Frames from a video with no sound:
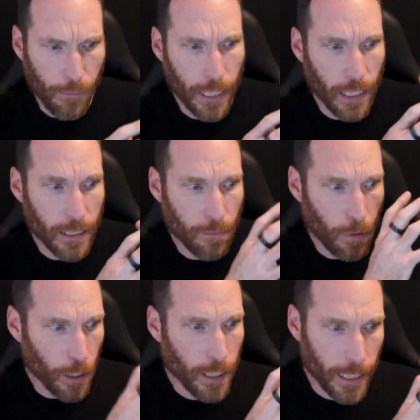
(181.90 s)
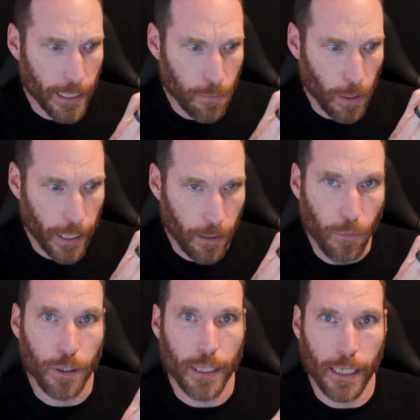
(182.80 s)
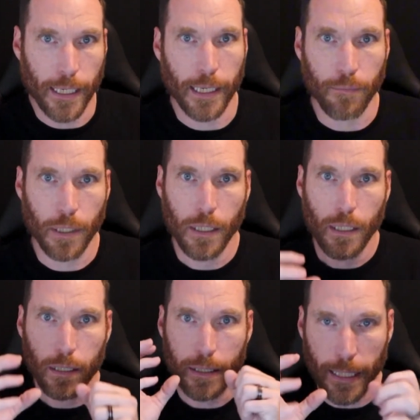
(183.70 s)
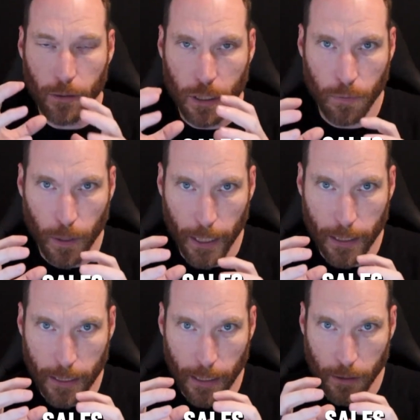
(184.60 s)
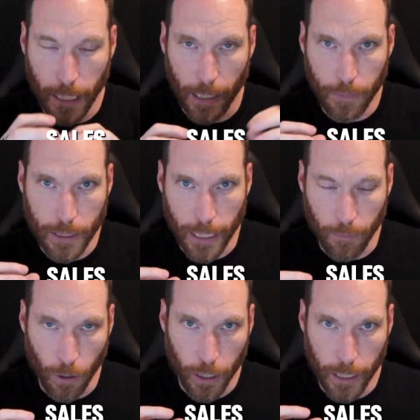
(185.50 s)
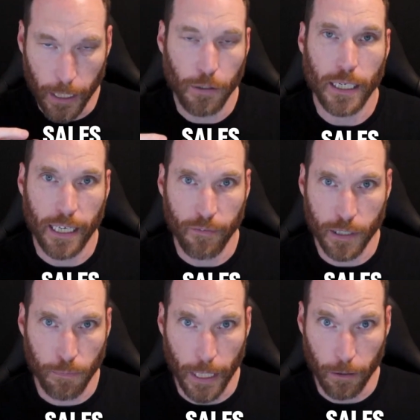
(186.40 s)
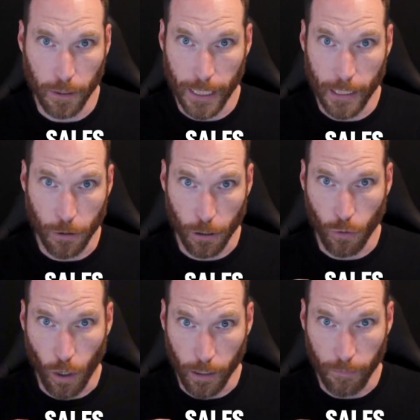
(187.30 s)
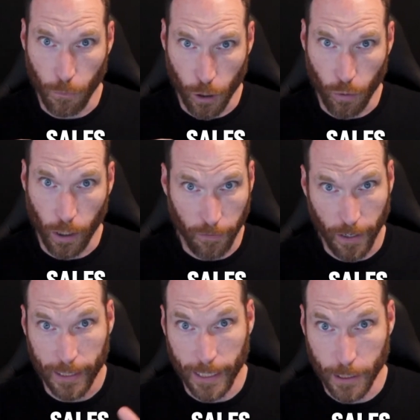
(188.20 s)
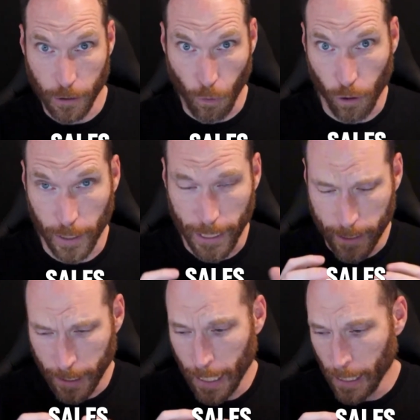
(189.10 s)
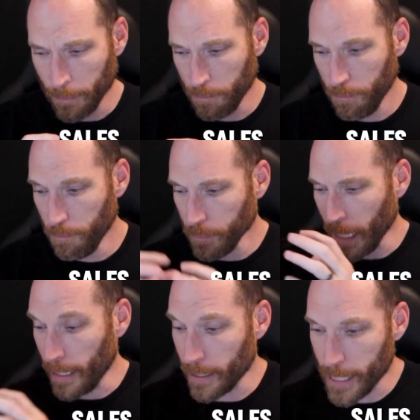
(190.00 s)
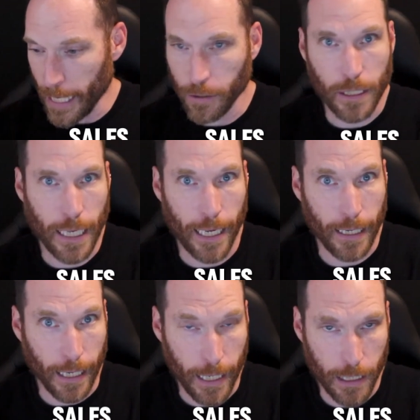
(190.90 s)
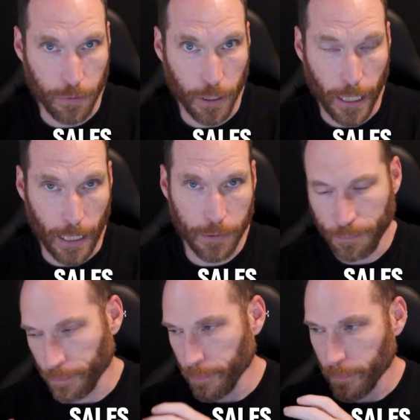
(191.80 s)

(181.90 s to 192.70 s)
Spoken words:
because marketing is playing a marketing game, sales is playing a sales game and saying, marketing, you need to give us better leads or more qualified leads or more leads. And then sales is handing a customer to ops,